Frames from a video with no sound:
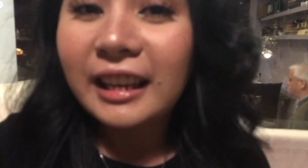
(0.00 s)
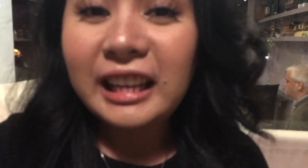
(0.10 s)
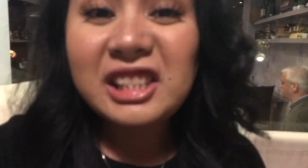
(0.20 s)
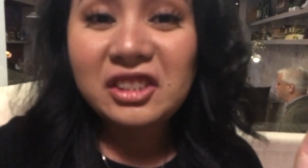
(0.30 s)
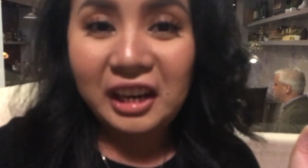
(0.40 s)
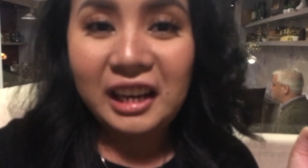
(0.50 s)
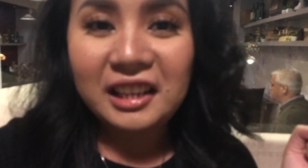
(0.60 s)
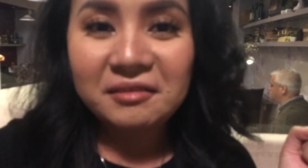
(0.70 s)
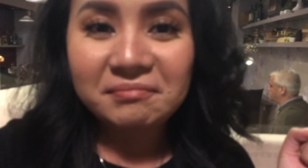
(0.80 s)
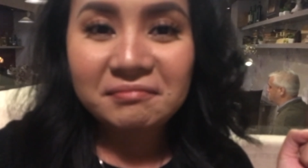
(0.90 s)
it's great.
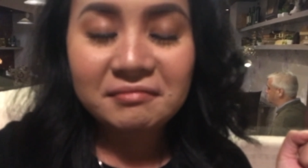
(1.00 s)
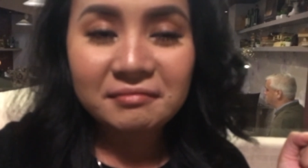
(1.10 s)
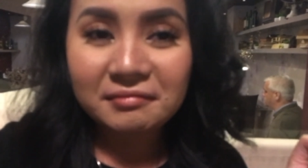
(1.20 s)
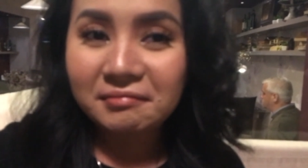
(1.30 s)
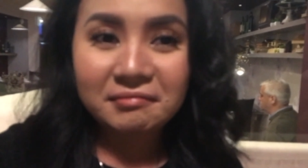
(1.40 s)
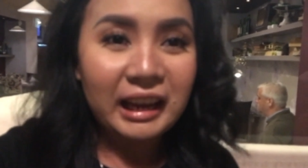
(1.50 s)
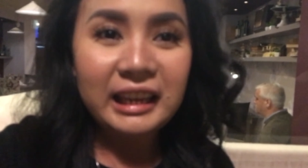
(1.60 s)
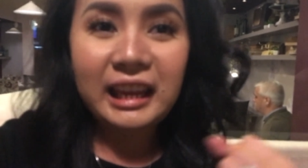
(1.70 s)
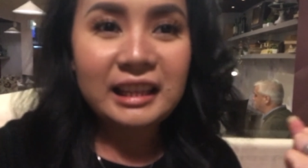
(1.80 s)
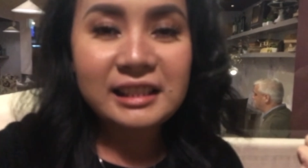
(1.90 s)
I
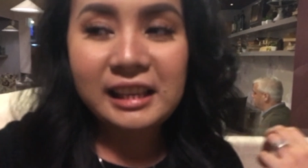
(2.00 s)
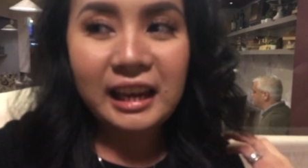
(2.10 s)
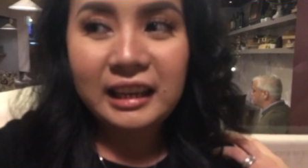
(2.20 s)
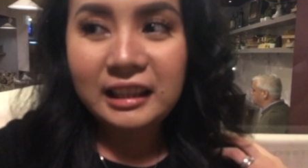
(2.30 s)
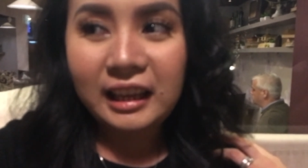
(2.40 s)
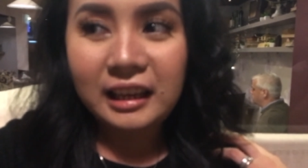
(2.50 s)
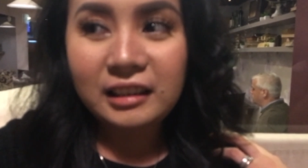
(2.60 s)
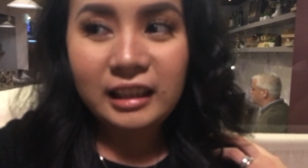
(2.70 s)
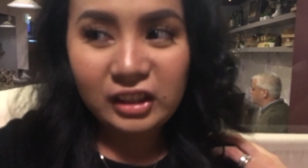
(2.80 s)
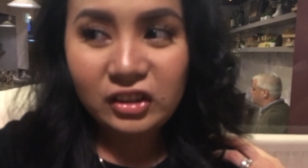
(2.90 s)
can't say anything.
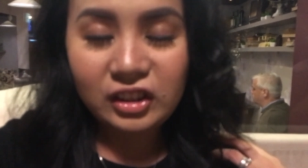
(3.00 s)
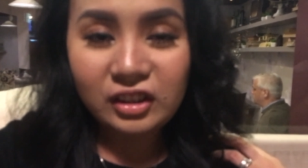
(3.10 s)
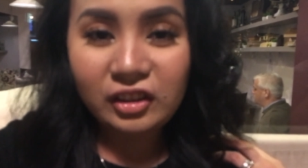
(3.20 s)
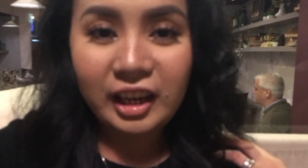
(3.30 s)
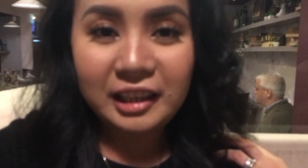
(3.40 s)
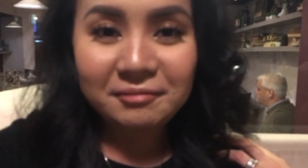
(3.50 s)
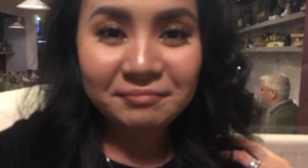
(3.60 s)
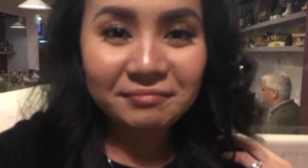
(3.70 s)
It's just great.